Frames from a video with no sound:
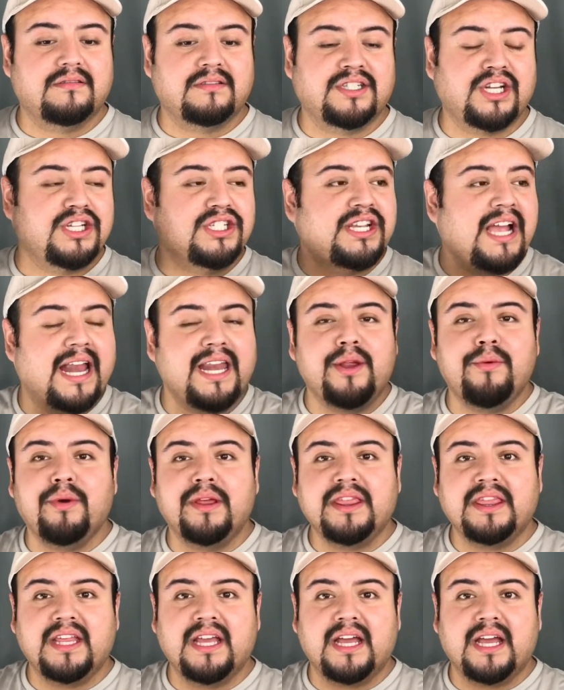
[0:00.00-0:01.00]
chit-chatting
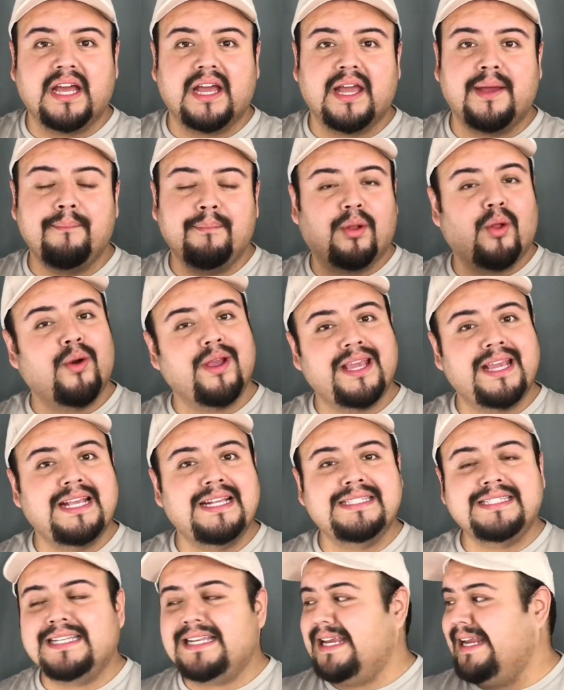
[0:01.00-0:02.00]
with the
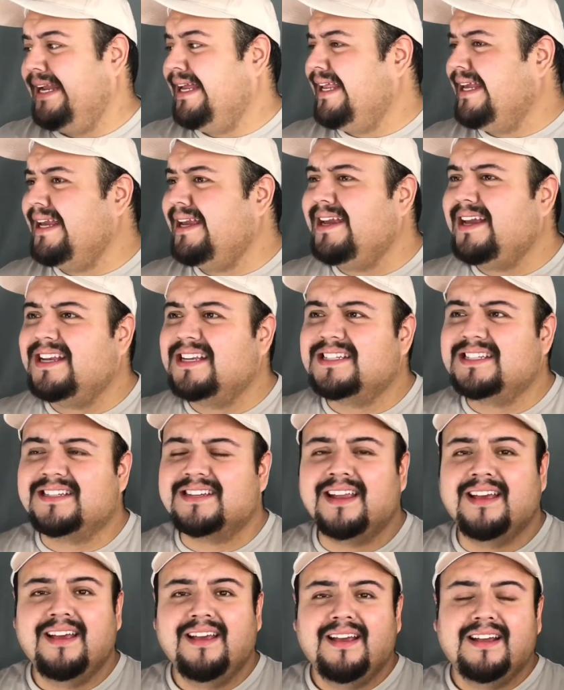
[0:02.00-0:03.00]
employees and eating
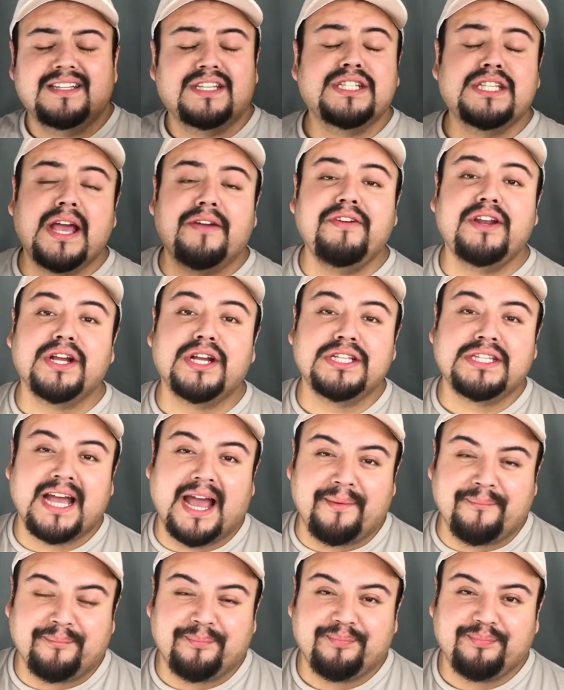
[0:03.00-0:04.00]
and just having a good
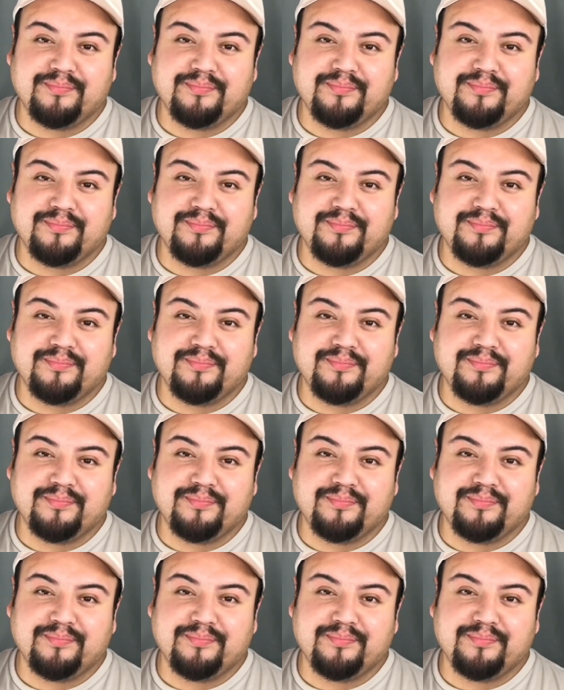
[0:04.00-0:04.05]
time.